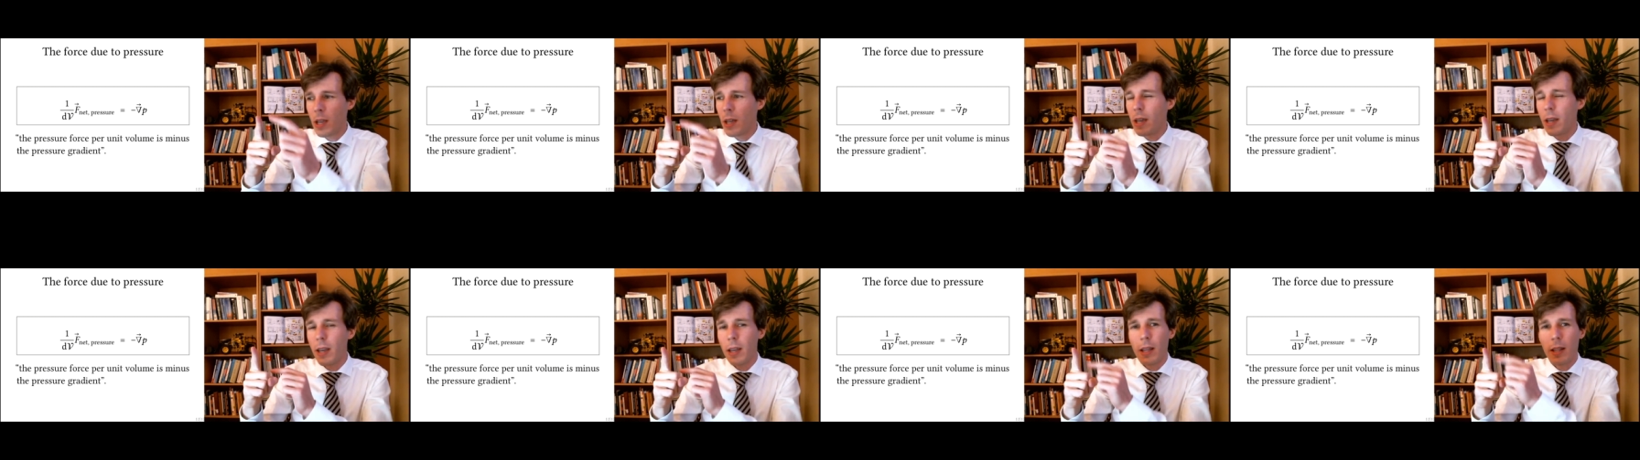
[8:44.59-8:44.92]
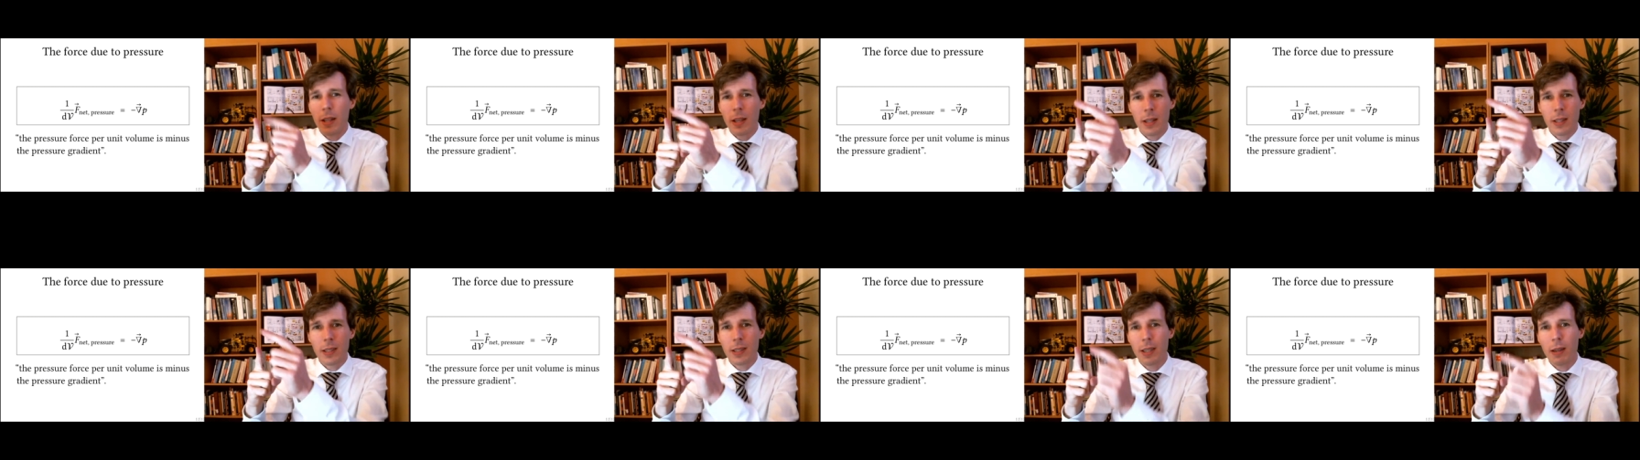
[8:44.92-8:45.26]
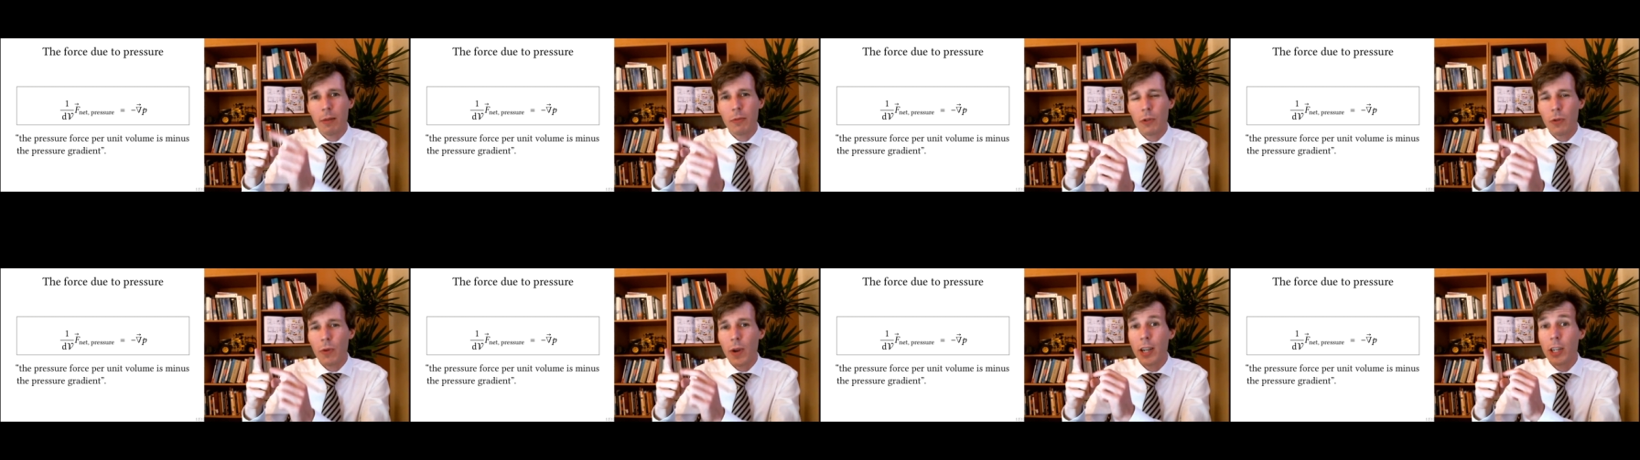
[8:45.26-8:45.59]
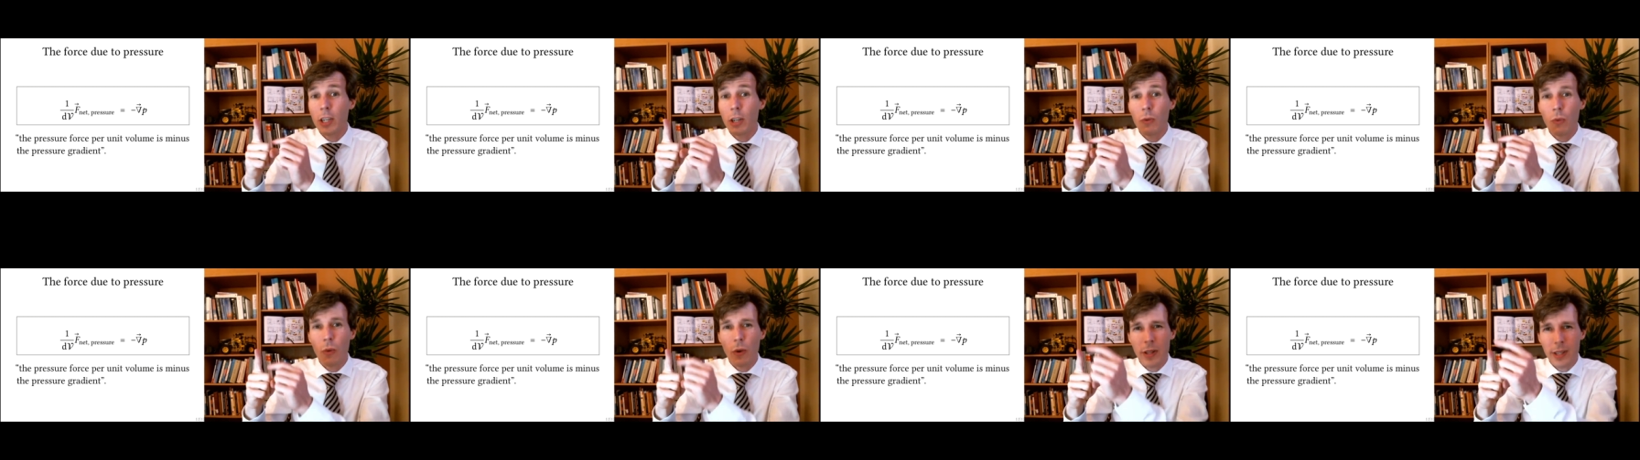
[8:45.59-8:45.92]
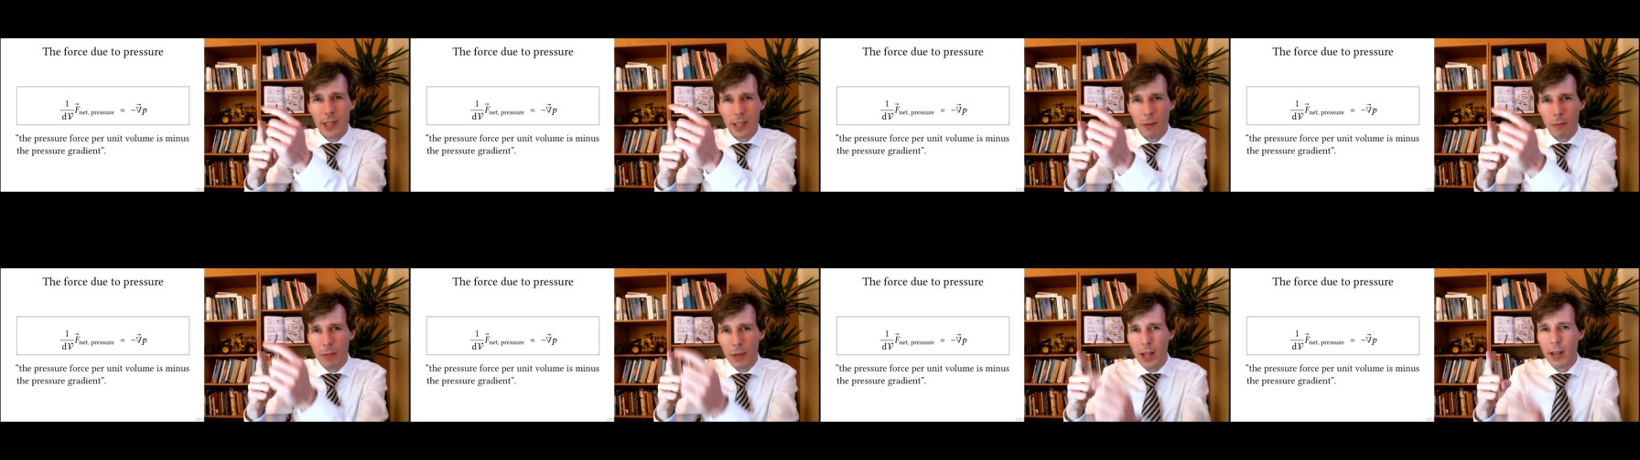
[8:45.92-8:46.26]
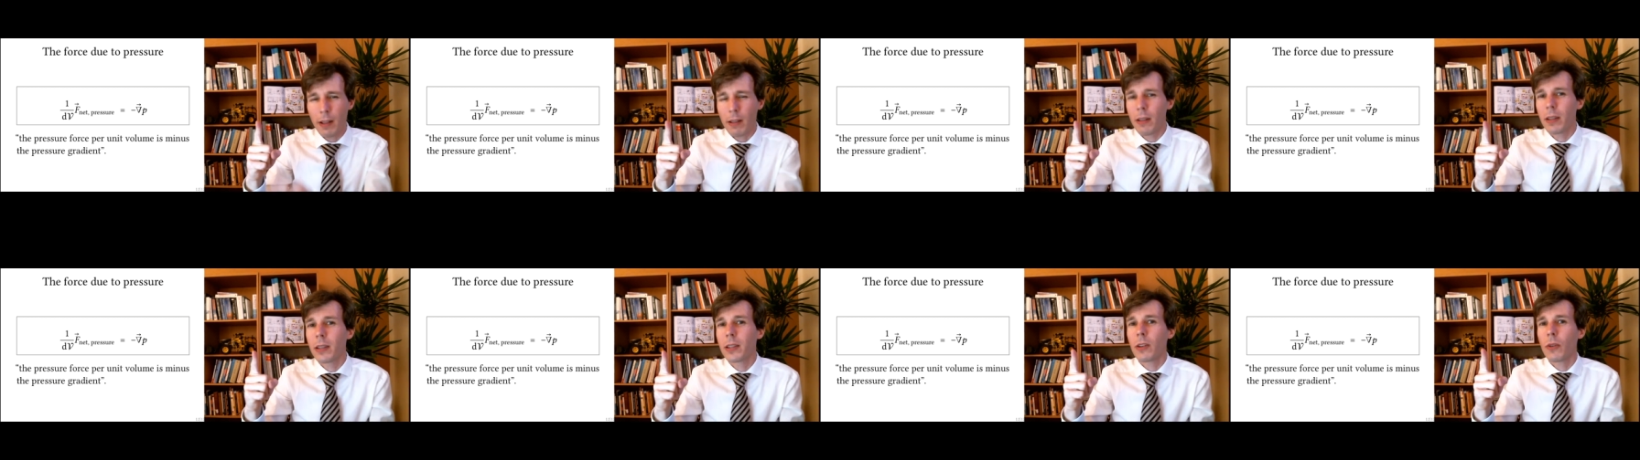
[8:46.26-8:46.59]
in, in some direction with some
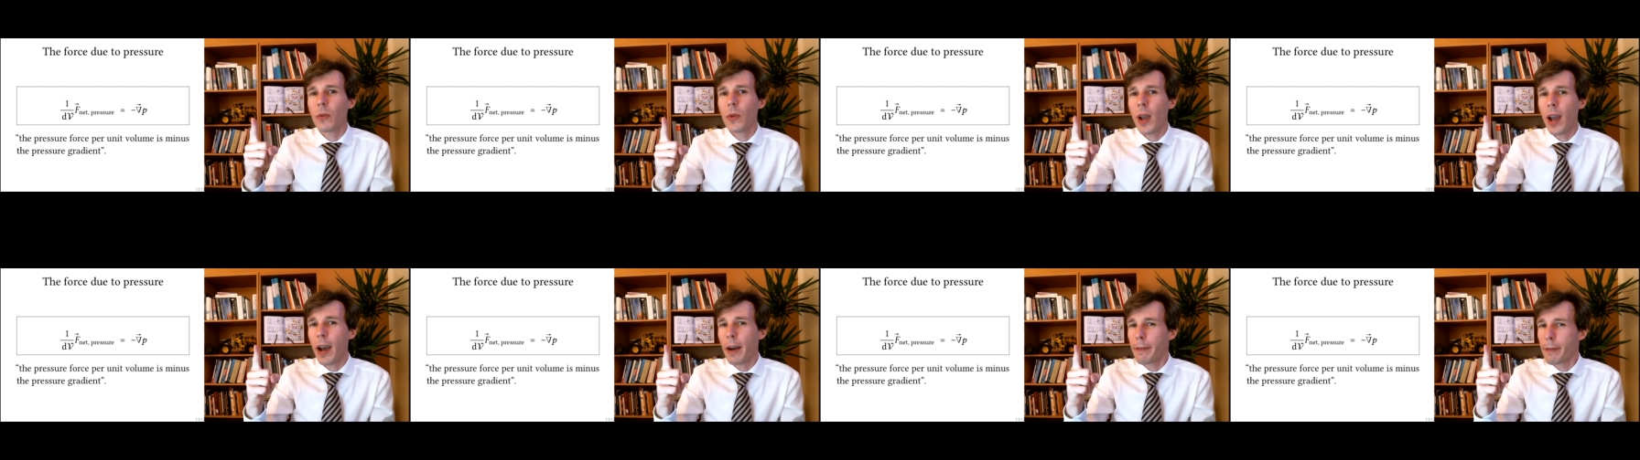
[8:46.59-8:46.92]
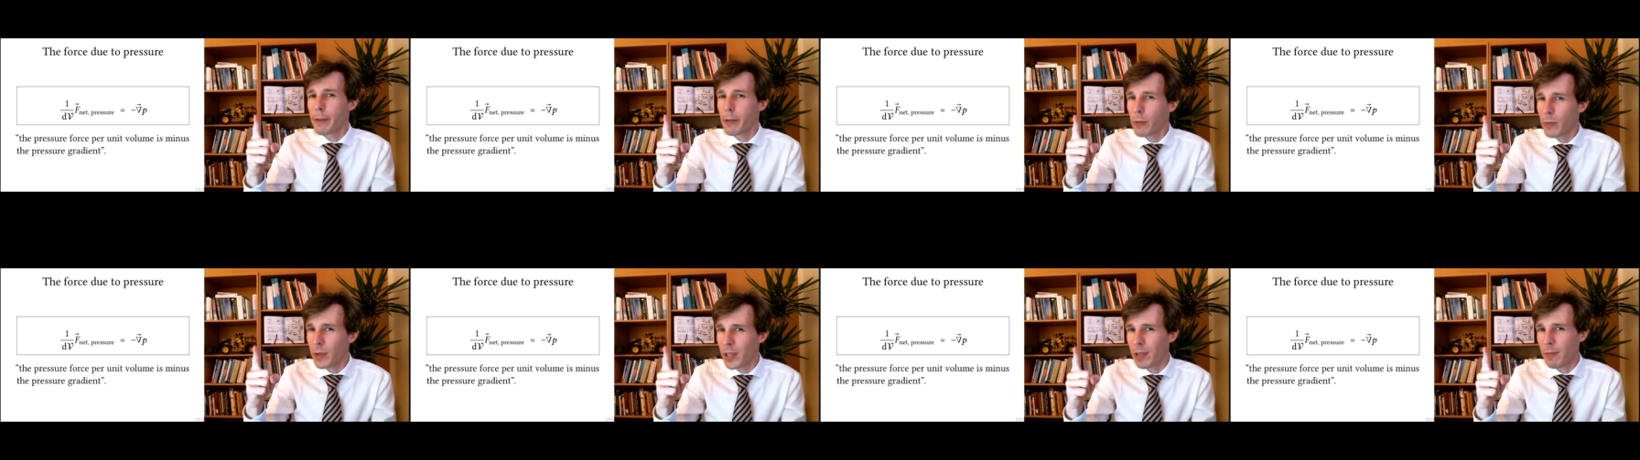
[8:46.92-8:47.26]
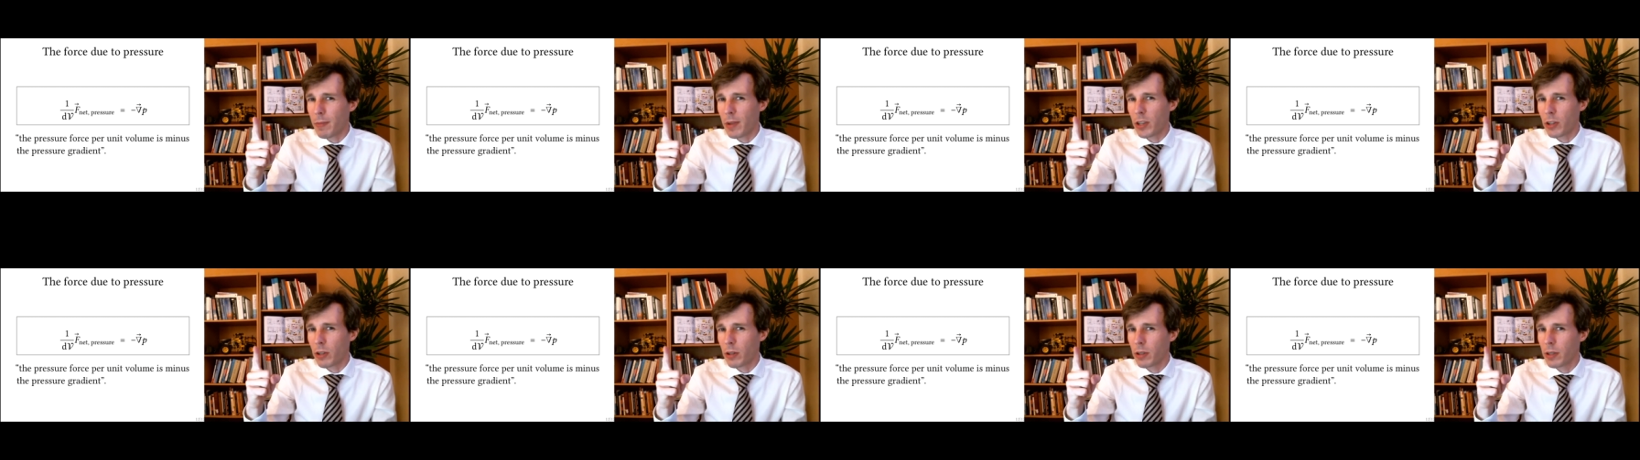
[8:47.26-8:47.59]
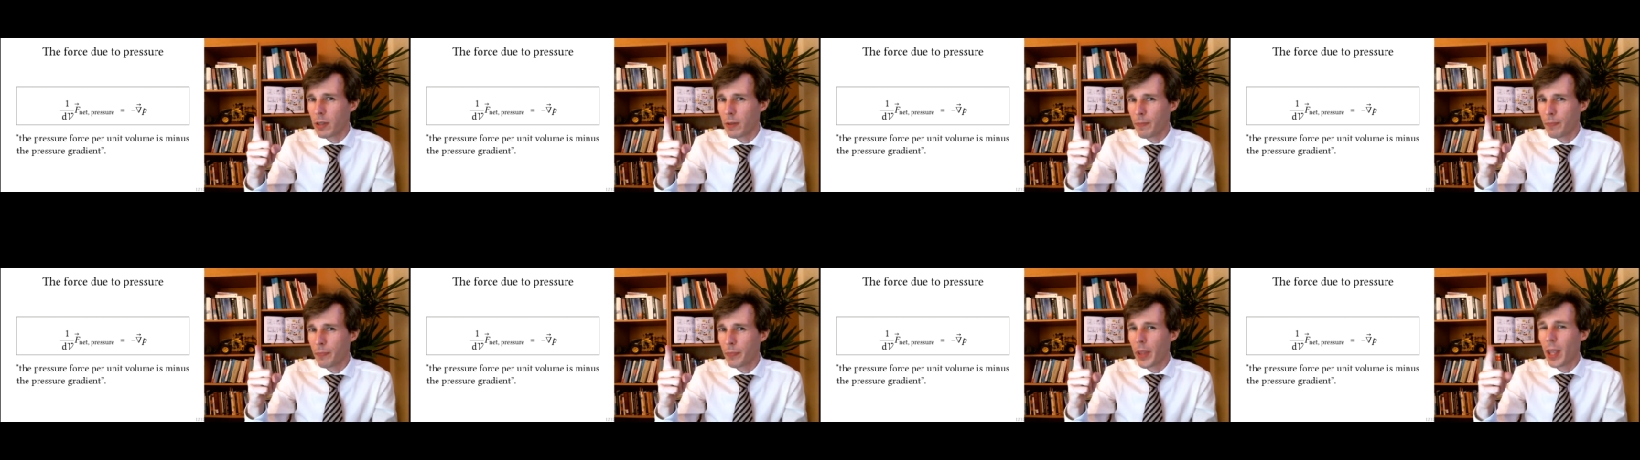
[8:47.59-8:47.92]
length. So you have three dimensions.